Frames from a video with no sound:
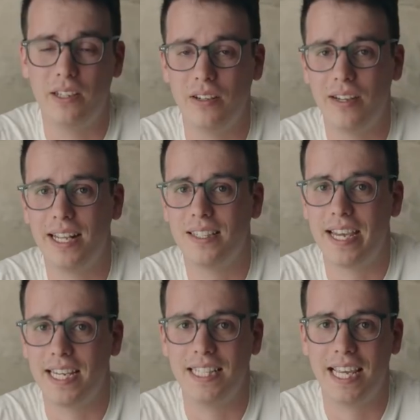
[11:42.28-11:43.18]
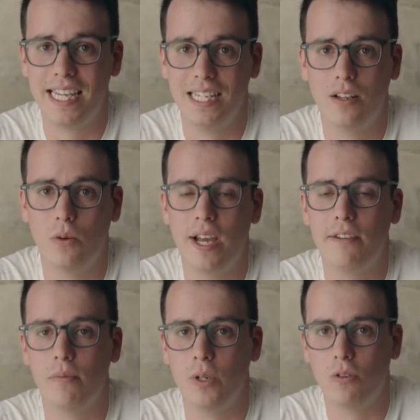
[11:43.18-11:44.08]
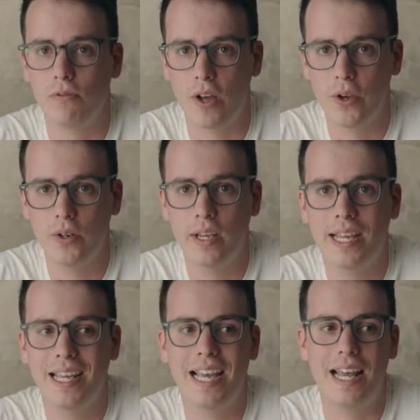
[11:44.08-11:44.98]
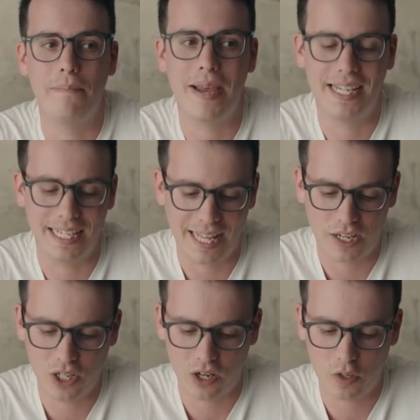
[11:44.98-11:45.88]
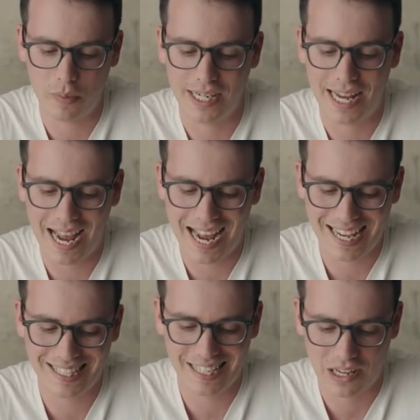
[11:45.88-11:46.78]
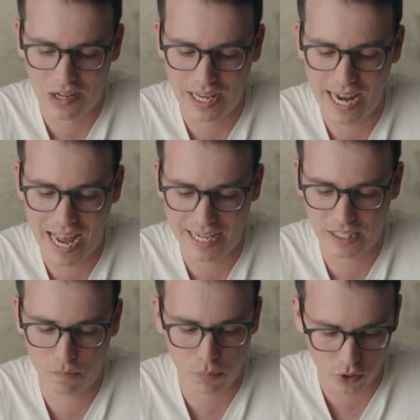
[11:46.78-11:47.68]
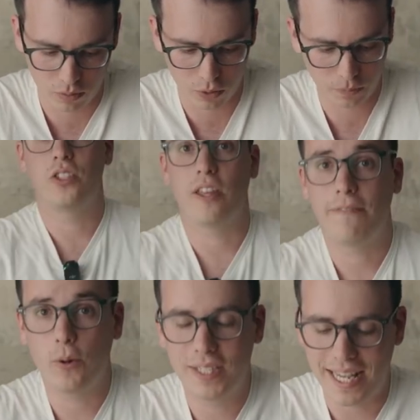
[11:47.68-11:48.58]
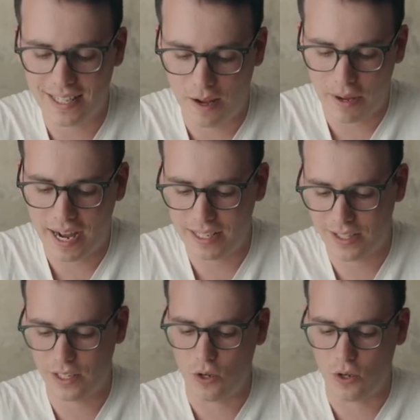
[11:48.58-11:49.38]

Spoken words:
good at taking the heat away from your phone and making that charge speed as high as possible. So the full setup has